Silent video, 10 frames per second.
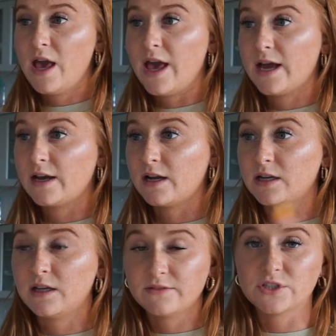and I
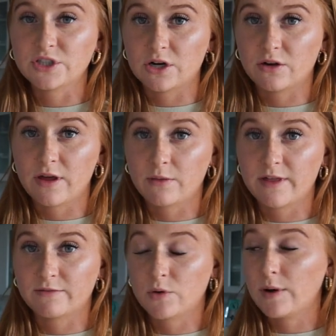love to share all that with
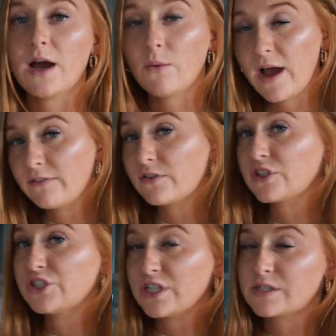everyone. However,
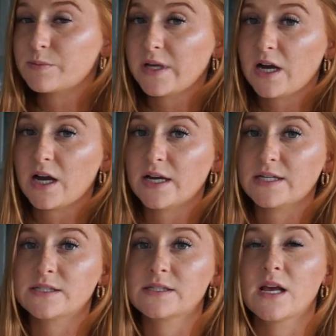just
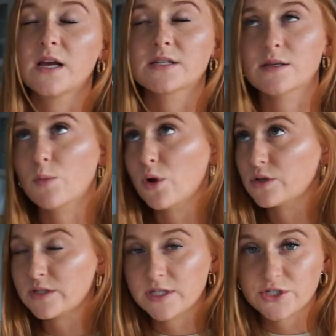because someone
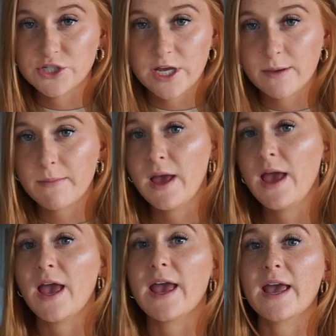goes to the gym
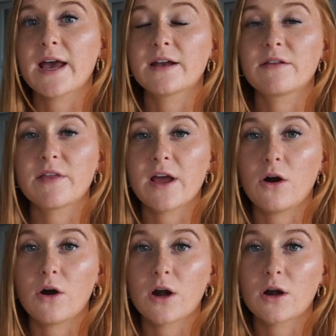and they
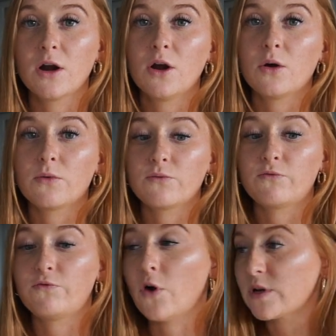are
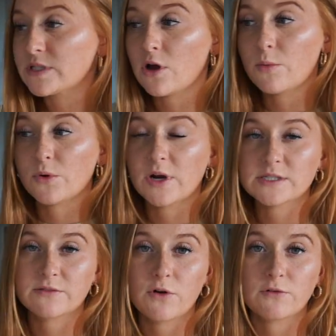focusing on
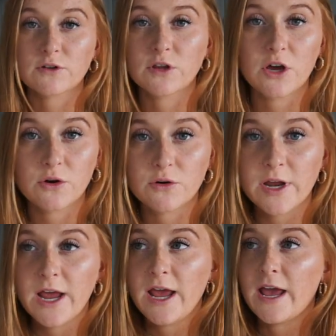progressive overload
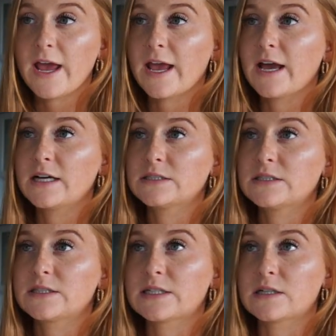
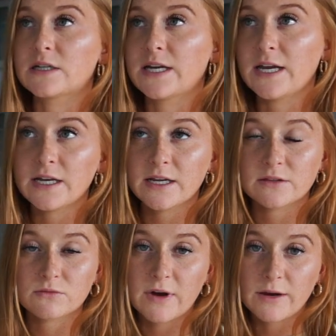and they're eating
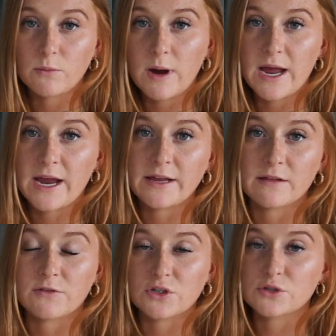the right way
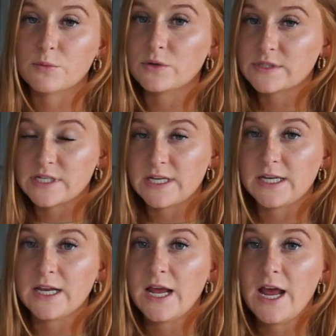that they're supposed to eat,